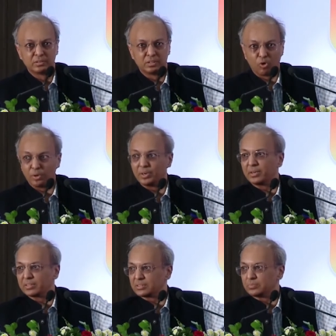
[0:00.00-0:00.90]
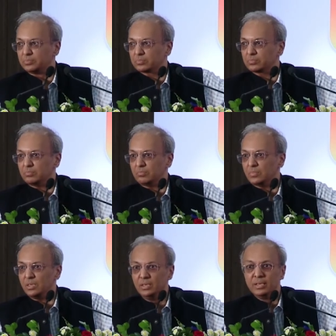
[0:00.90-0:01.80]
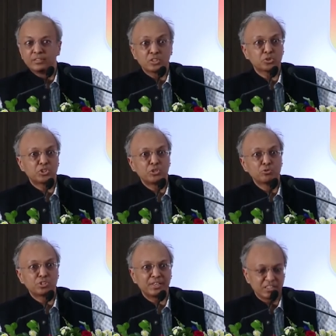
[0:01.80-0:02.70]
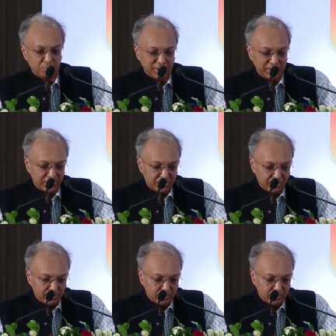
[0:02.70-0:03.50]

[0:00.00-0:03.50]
the volunteers. This was hugely inspirational.